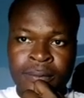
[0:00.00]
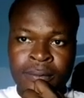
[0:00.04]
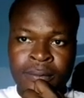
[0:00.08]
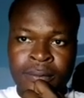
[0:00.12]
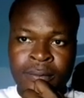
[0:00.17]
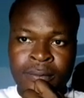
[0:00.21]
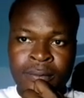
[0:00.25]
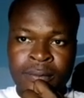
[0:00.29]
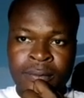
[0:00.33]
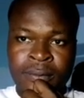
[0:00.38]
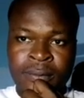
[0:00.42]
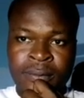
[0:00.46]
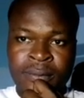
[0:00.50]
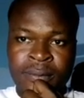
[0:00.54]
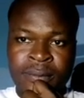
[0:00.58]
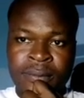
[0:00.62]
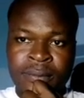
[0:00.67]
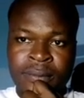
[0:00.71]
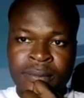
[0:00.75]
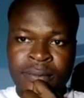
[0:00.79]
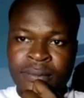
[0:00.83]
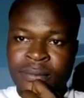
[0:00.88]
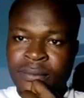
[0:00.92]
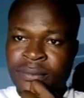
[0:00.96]

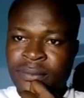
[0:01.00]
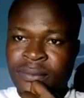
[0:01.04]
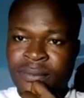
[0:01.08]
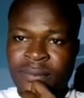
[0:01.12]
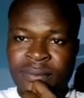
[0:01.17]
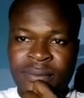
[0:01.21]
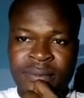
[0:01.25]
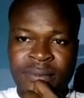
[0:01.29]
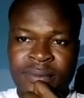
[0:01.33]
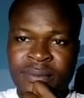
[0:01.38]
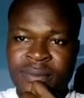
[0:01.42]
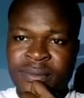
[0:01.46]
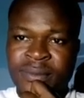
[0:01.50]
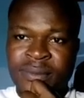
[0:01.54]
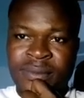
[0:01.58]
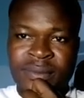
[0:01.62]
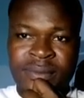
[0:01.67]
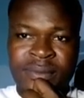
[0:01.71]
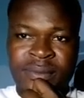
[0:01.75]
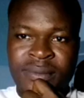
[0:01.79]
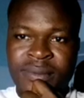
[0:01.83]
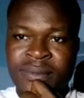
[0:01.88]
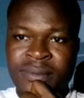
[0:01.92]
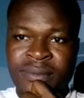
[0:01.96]
pretenses
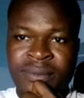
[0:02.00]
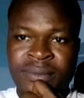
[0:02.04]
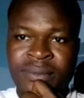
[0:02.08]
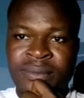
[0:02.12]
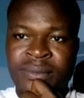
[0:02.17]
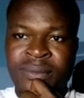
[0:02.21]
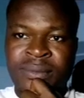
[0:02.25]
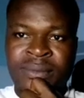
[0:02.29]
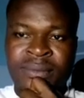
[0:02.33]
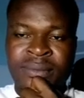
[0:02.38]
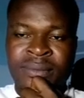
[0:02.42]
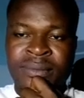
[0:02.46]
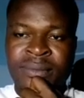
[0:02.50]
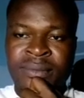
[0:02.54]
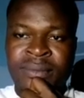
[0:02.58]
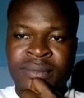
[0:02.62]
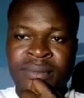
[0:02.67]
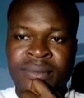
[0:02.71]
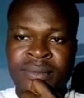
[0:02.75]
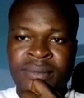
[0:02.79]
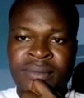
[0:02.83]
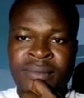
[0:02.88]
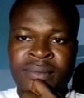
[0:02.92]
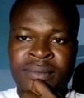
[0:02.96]
contrary to
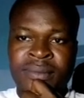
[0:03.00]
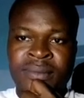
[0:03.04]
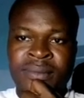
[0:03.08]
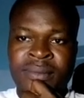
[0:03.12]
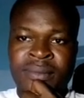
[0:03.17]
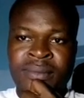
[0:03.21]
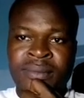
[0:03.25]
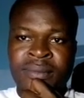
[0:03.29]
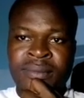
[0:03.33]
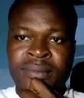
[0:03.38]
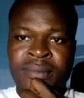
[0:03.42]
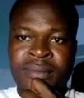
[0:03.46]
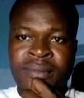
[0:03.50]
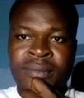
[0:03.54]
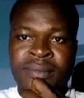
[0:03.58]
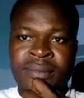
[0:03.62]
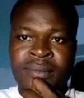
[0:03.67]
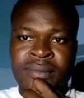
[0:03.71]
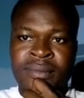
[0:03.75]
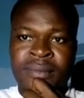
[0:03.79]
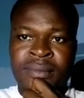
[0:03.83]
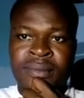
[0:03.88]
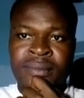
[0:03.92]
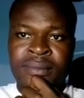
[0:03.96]
section
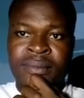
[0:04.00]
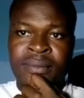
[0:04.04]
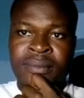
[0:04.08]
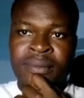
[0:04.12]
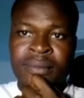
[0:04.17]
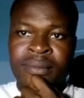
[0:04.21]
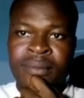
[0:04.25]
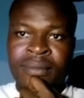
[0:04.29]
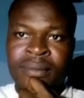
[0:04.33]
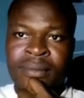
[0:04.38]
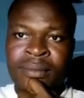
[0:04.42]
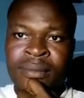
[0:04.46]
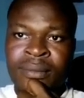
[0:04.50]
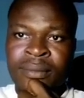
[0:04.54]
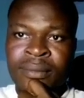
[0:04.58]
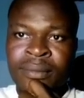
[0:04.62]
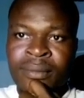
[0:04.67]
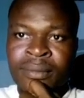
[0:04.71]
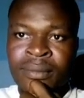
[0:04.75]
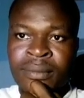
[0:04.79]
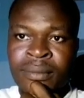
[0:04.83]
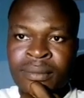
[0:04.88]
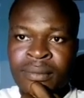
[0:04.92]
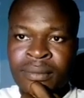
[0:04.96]
131 of the
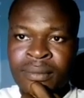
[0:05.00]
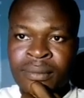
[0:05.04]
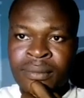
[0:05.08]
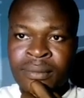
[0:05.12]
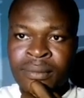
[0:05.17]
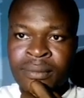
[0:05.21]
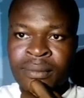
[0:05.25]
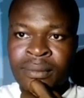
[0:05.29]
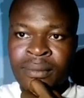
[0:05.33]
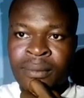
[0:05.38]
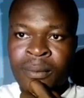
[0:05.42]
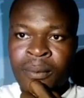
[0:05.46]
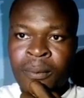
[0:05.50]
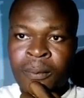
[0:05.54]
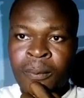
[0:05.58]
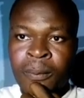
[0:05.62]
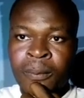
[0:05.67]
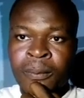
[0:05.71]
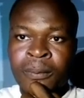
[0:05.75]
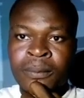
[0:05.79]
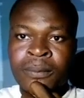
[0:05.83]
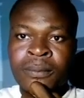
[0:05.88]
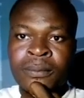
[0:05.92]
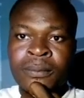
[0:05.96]
Criminal Offenses
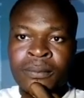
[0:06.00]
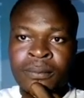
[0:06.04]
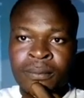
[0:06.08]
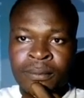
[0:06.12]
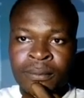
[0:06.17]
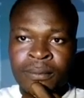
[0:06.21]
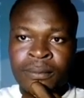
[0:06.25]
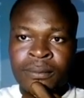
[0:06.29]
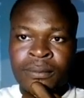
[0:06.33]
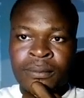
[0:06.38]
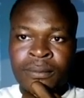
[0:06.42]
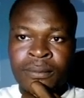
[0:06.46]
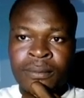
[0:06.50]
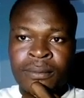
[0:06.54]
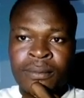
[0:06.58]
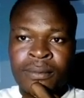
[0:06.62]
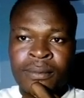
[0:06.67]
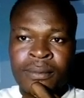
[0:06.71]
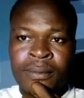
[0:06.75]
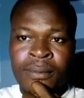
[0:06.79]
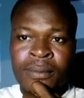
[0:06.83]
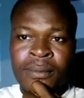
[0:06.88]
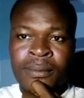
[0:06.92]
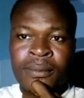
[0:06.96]
Act
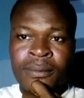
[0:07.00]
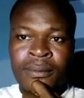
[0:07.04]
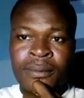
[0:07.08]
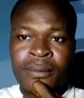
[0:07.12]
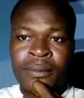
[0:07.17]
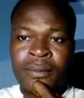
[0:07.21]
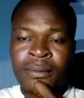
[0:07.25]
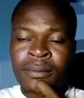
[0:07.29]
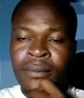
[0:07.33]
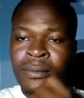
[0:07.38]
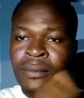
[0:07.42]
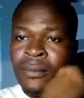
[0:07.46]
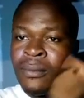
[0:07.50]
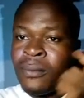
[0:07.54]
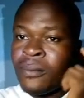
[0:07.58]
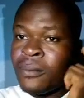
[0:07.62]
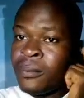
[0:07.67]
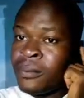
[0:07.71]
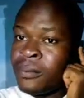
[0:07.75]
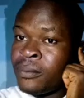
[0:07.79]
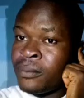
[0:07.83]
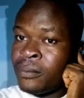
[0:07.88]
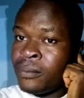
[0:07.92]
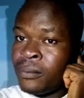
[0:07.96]
1960, Act
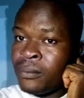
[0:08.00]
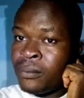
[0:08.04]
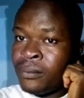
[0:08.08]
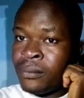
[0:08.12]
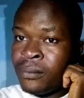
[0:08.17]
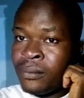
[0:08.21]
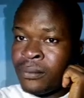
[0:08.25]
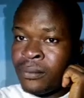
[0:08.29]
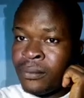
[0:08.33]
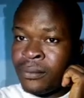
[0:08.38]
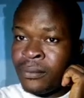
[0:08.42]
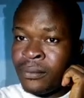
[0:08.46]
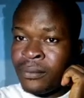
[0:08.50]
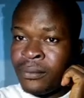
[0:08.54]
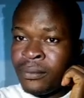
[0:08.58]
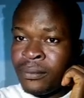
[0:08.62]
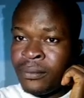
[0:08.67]
29.